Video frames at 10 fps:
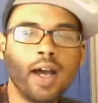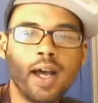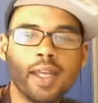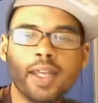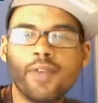
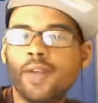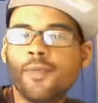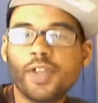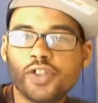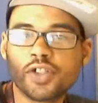even if
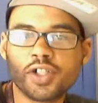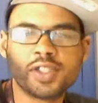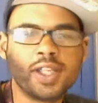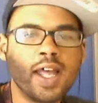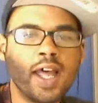it's
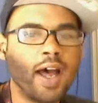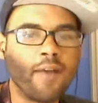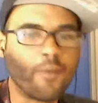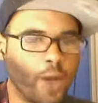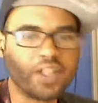just a
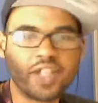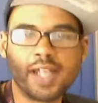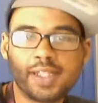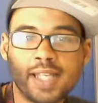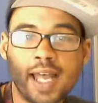
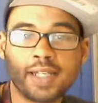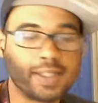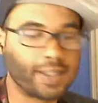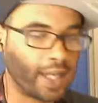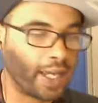franchise tag to
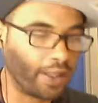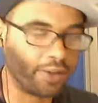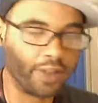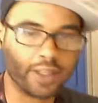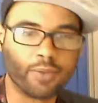say, hey, look,